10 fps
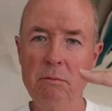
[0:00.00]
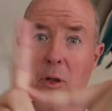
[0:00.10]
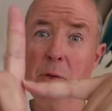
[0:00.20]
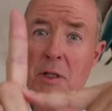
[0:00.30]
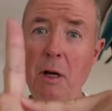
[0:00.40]

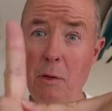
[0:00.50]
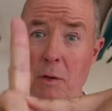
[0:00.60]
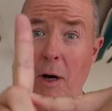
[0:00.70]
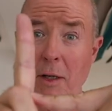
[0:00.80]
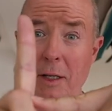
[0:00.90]
There is no
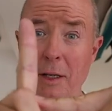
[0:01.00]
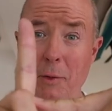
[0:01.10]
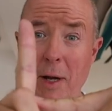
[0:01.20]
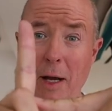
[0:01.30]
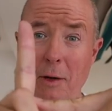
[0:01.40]
90
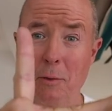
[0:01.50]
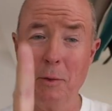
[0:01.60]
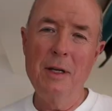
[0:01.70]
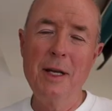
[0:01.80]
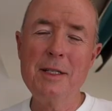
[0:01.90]
degree angle.
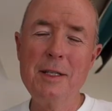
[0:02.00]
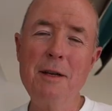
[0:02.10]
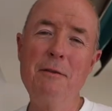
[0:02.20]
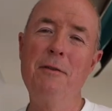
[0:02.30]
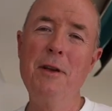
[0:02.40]
It's an
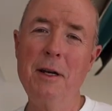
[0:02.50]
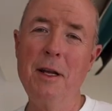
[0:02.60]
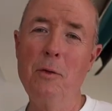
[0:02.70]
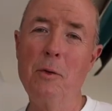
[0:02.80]
infinity